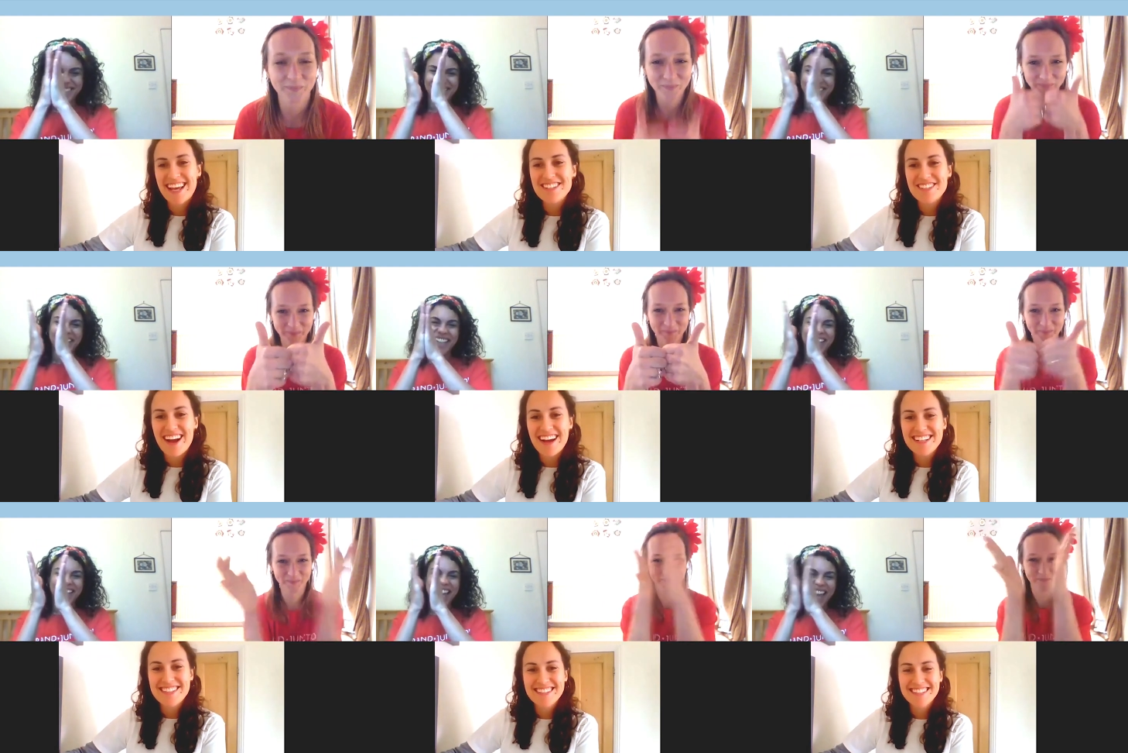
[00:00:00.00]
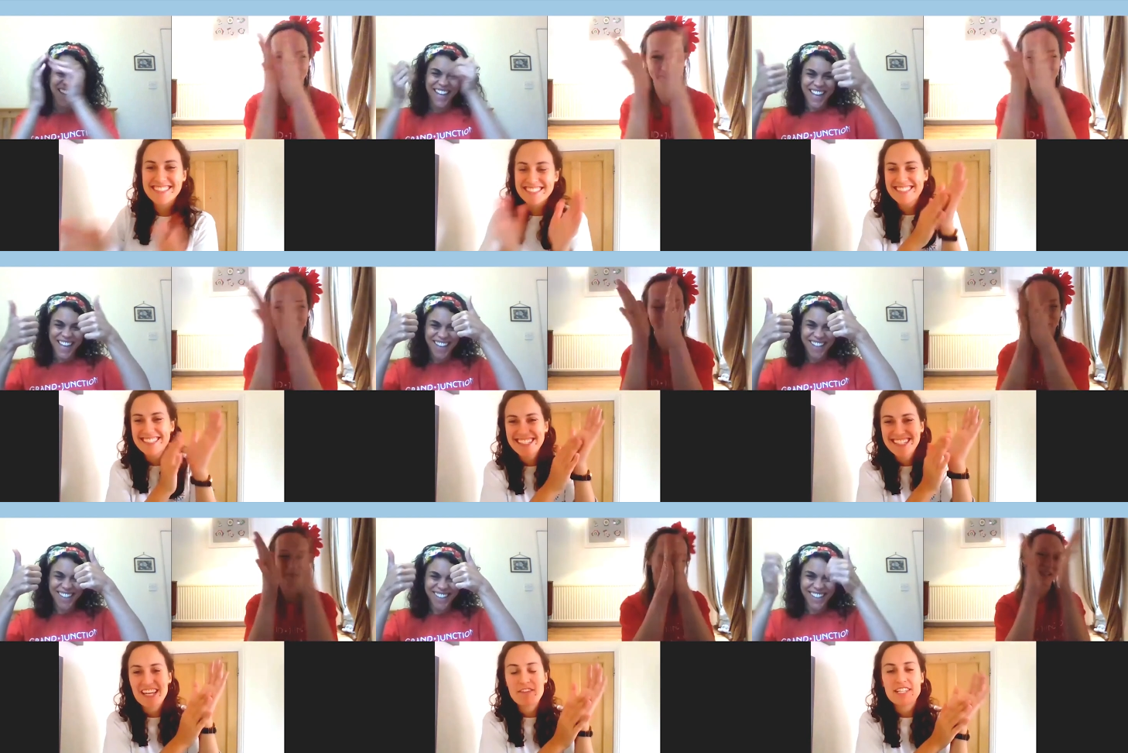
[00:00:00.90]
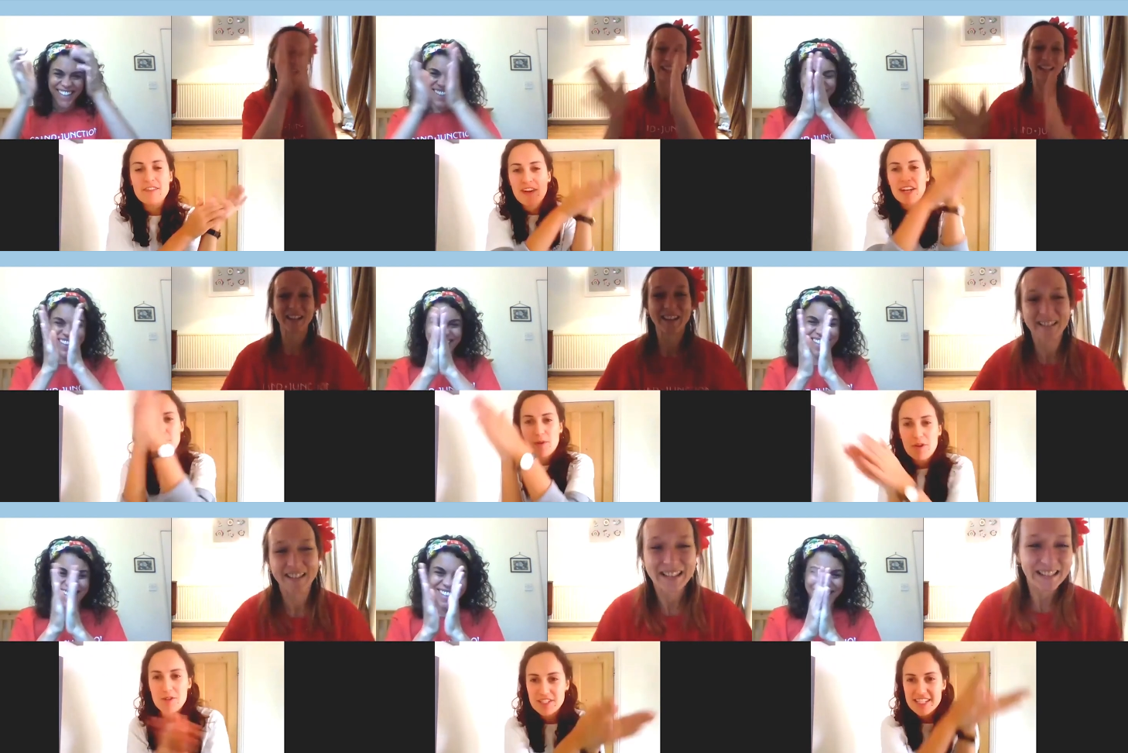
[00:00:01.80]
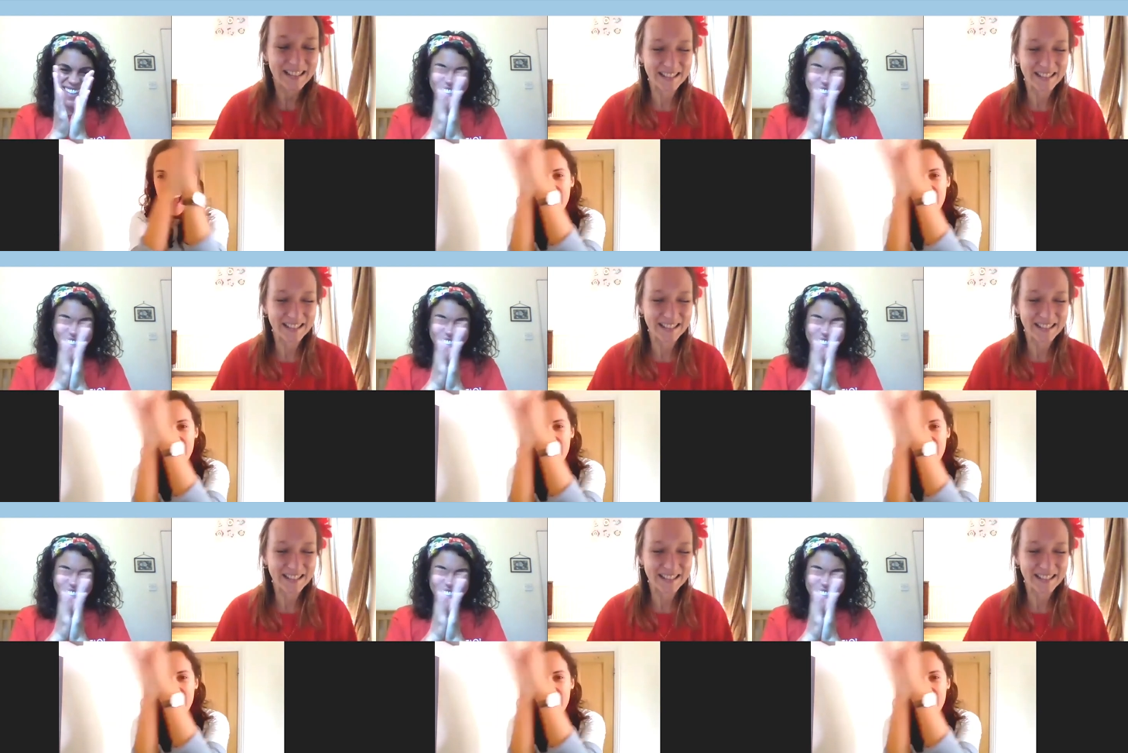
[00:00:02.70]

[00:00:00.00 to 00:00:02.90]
Speaker 1: Thanks, guys. Give yourselves a round of applause.